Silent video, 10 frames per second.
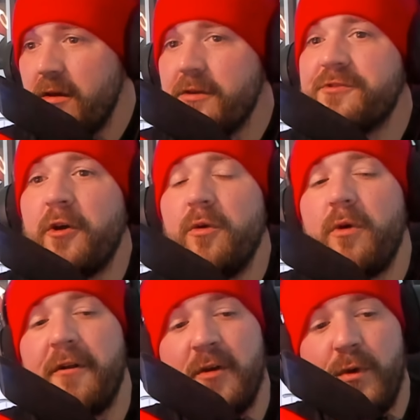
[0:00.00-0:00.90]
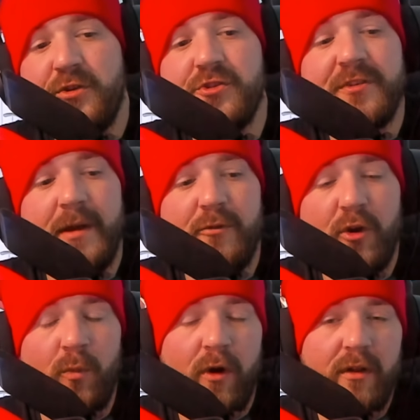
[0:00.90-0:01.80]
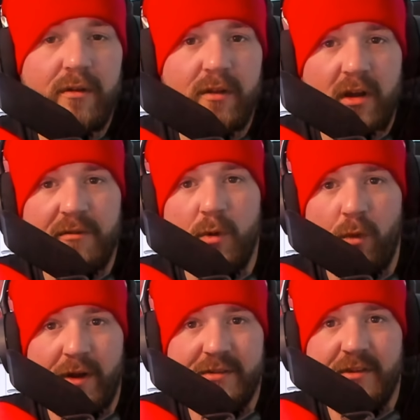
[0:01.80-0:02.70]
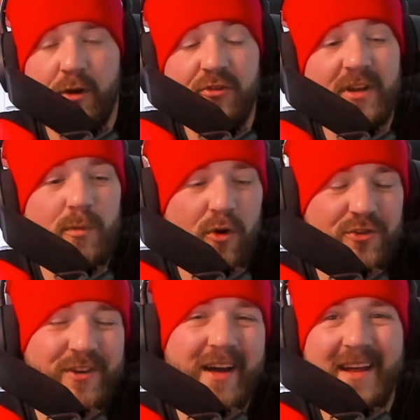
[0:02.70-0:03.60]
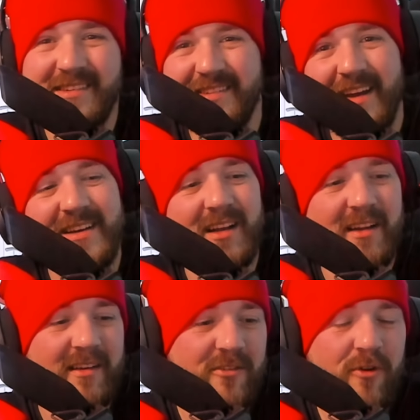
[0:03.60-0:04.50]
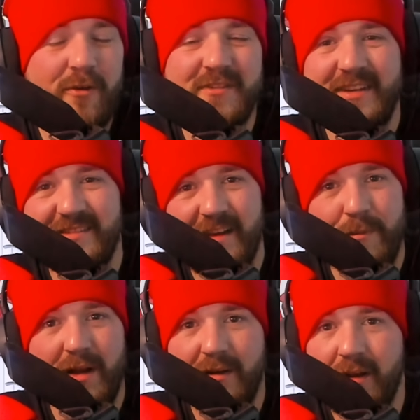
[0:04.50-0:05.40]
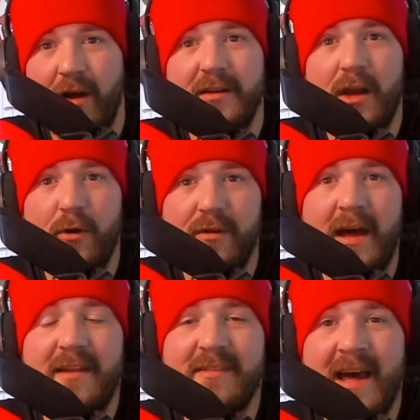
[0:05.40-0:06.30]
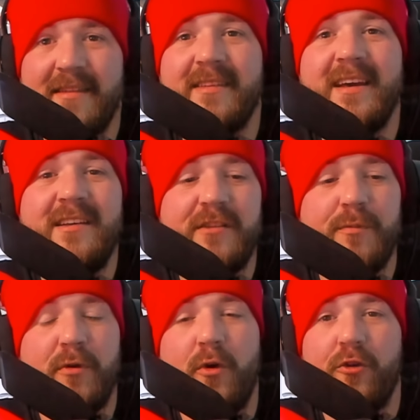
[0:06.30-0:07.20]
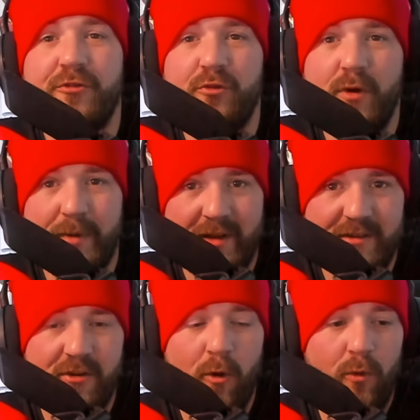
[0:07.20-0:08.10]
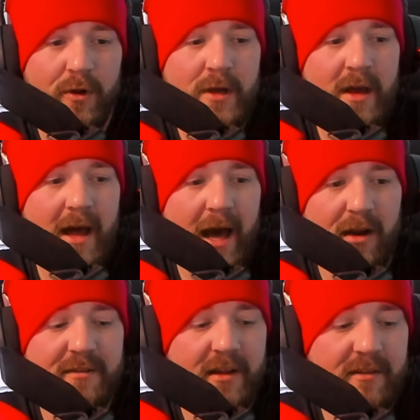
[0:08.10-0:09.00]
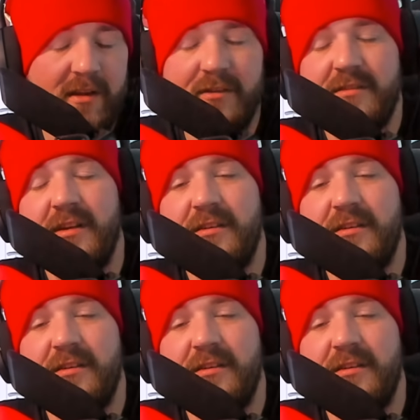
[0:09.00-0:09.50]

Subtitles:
So I think we should just keep doing what the government want us to do. Just keep washing our hands, stay clean, try not to contaminate. Like, you know, these are the precautions we're being told, and I think this